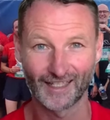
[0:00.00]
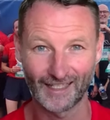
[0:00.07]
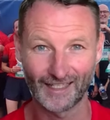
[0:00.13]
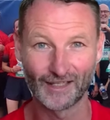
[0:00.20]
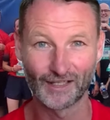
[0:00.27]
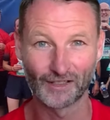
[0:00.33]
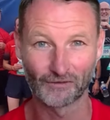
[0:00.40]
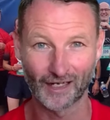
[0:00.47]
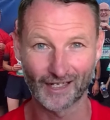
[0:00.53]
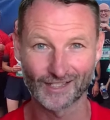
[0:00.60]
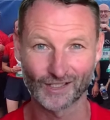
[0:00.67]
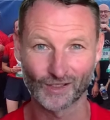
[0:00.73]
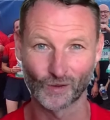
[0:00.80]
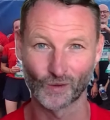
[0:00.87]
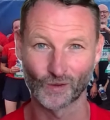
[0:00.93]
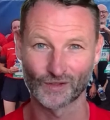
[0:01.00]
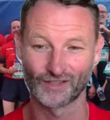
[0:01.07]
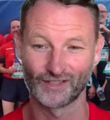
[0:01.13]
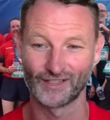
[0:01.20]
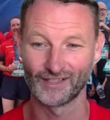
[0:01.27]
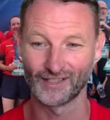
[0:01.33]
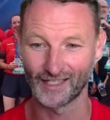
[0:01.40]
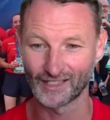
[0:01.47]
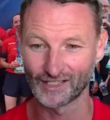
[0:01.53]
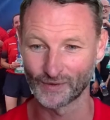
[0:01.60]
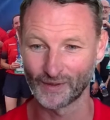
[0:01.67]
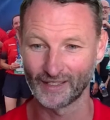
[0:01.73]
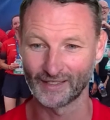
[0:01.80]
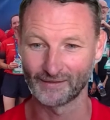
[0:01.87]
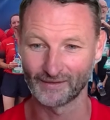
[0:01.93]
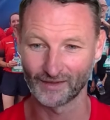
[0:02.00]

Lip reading: in the racecourse and doing